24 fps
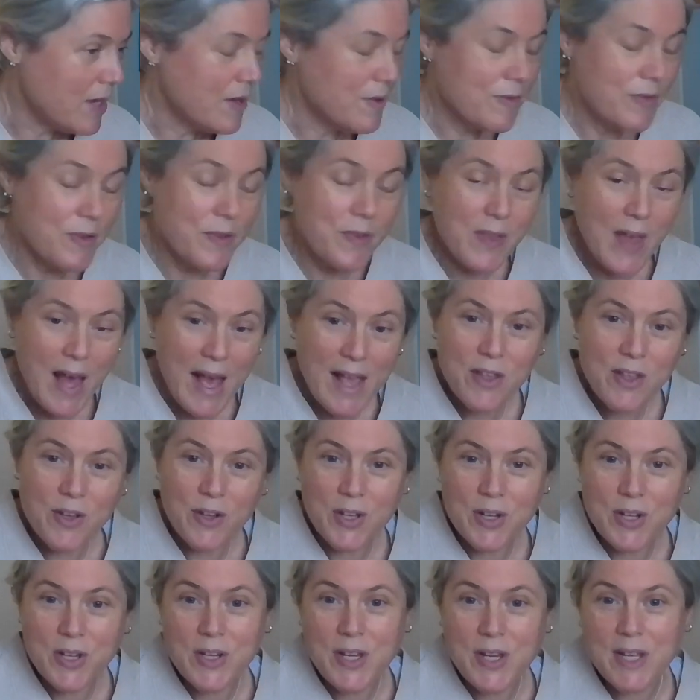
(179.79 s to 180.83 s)
For that, you're
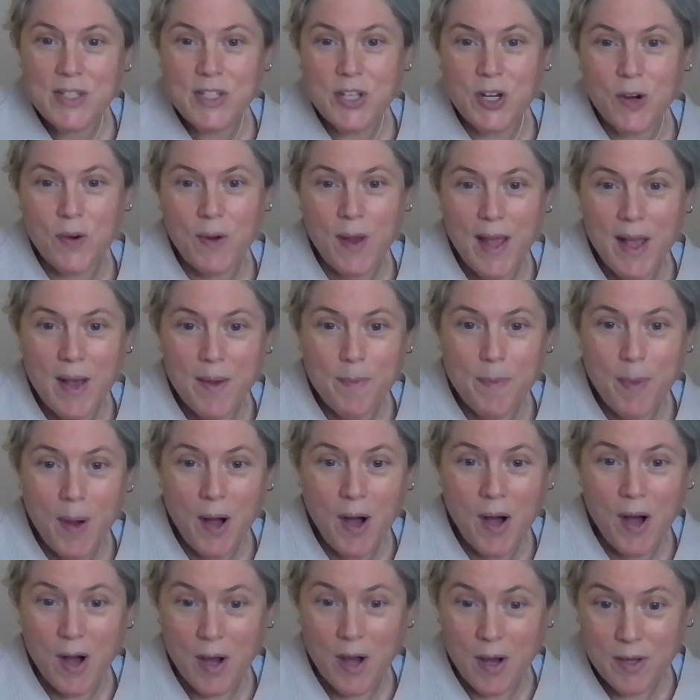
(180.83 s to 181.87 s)
going to need to create a
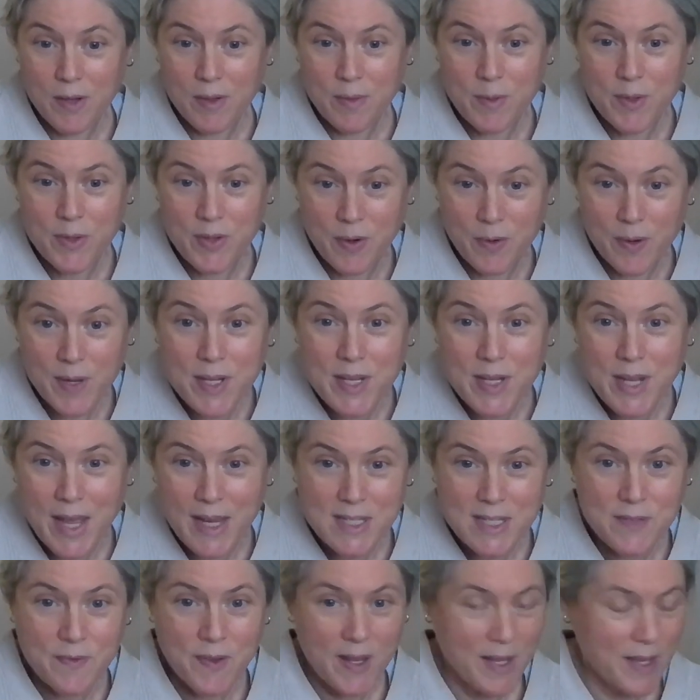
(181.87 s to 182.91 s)
bar with your
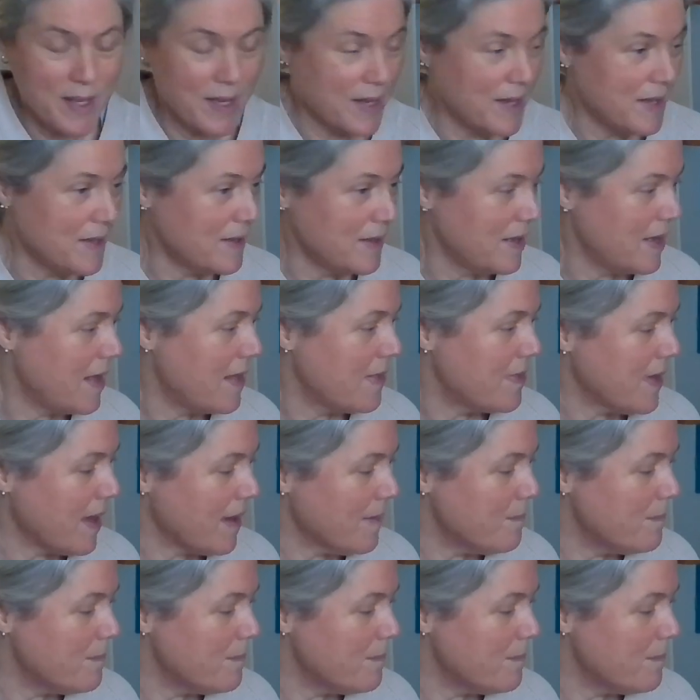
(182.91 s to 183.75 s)
index finger that